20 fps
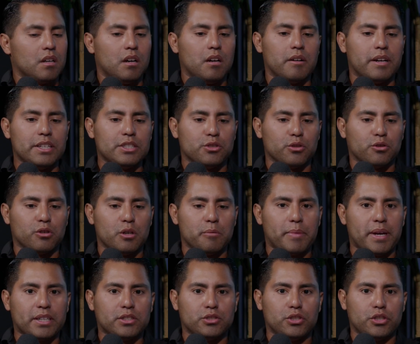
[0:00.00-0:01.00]
All right, so going
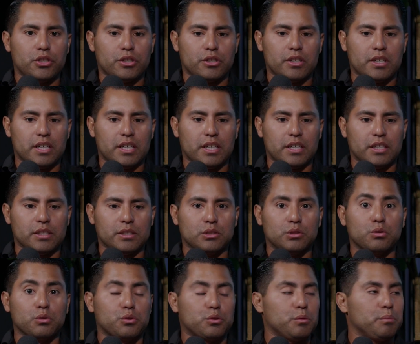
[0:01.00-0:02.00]
back to your
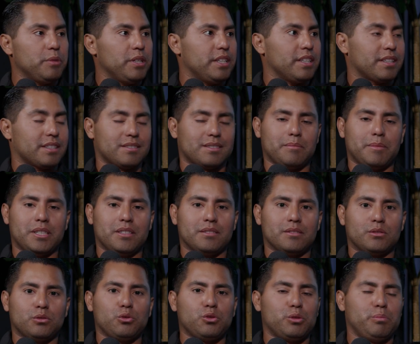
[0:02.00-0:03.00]
social media, because I mean,
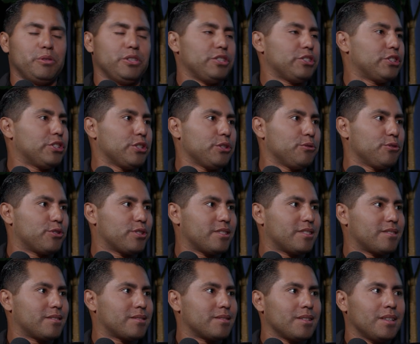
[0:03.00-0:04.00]
social media is huge.
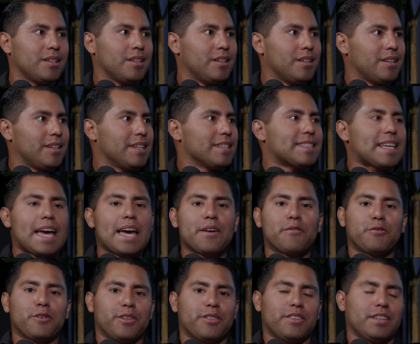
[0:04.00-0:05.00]
It's
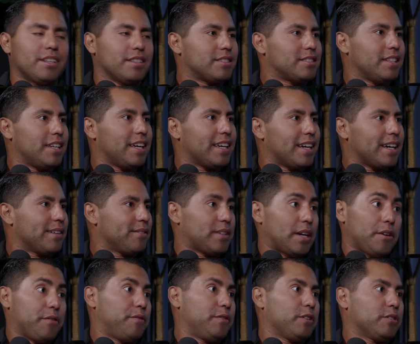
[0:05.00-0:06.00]
everything today.
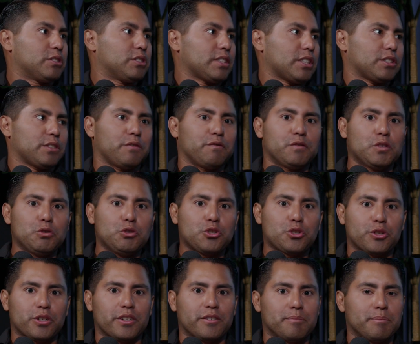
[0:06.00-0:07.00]
I feel it's like the
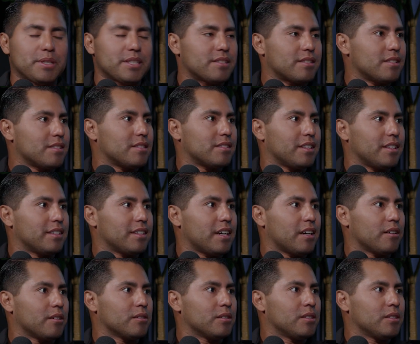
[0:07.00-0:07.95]
future of business and how